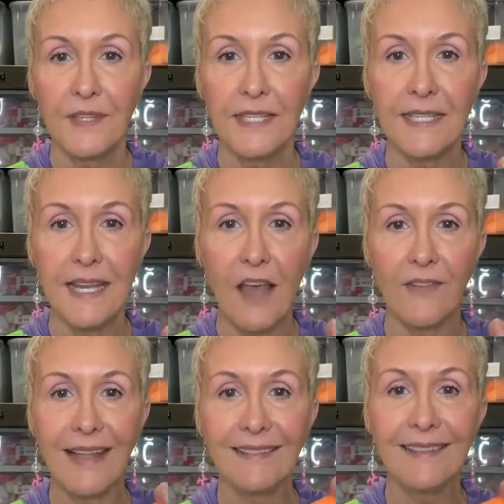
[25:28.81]
See how
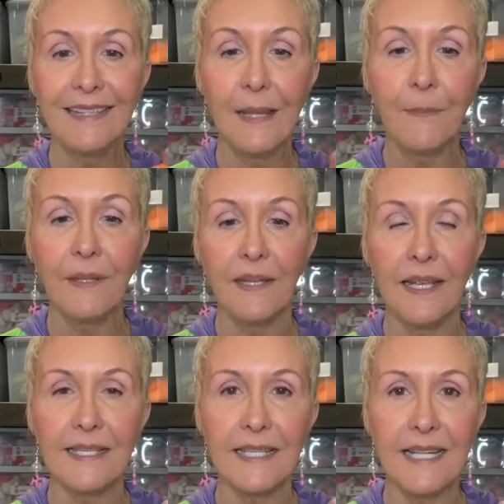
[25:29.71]
that lip
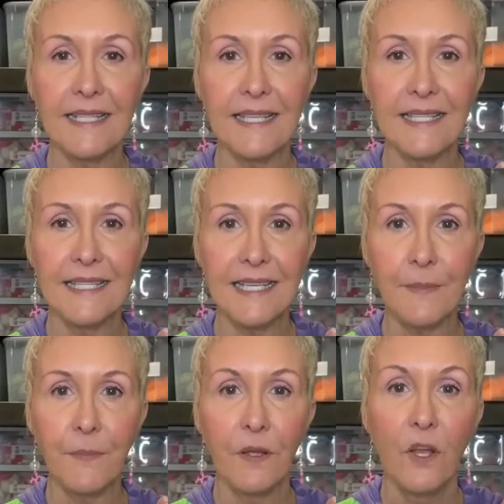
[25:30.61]
is nice and
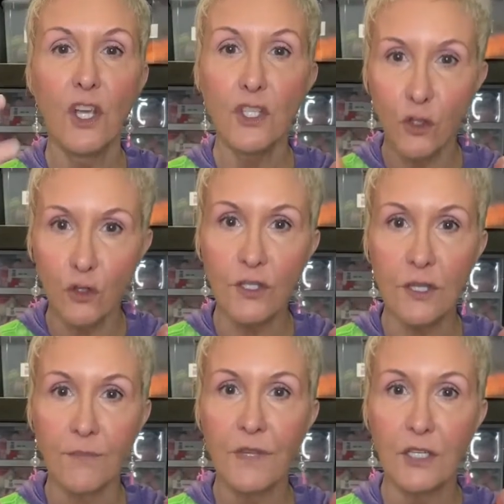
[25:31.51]
deep? So there's
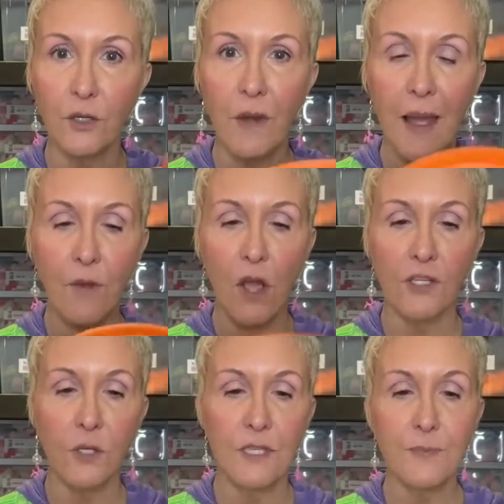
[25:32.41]
something to grab
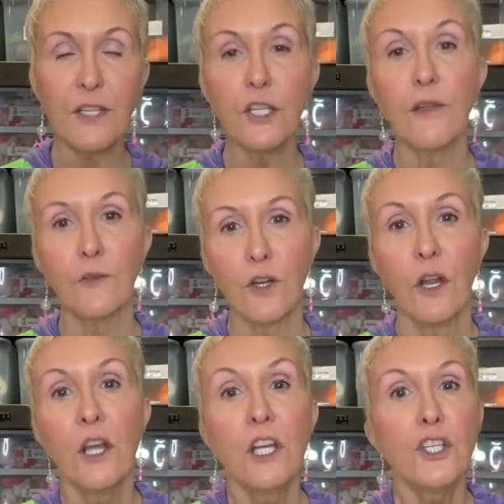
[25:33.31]
onto, especially if you're
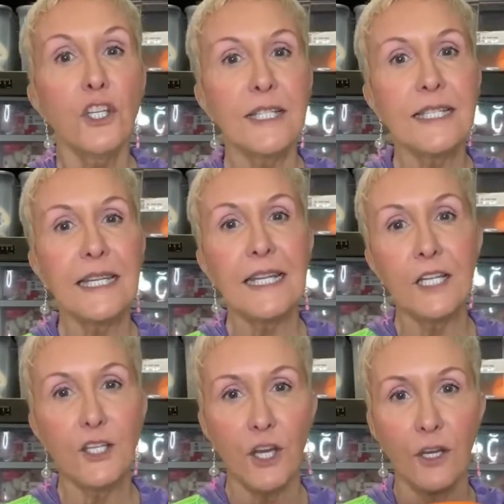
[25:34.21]
just
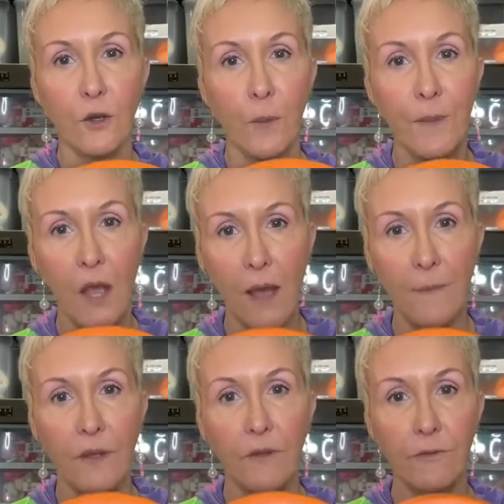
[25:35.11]
teaching your
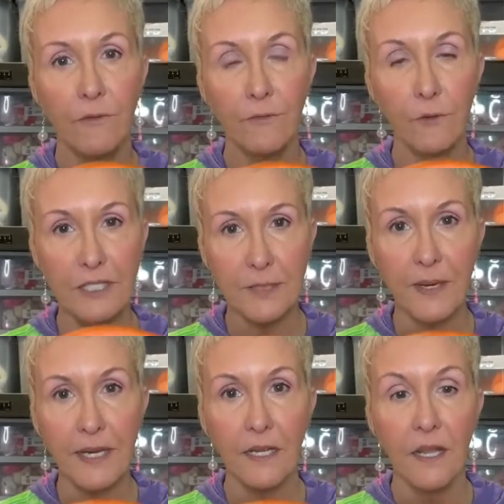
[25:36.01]
pup
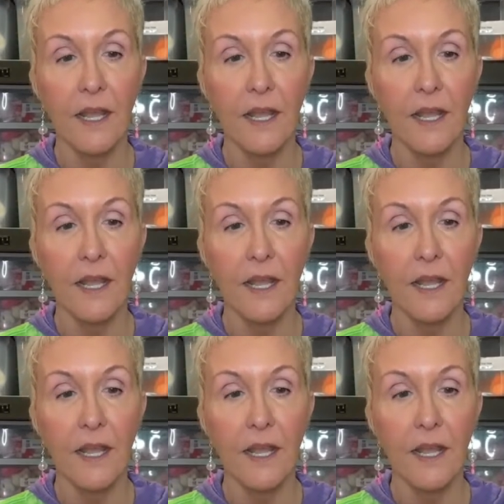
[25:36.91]
Frisbee.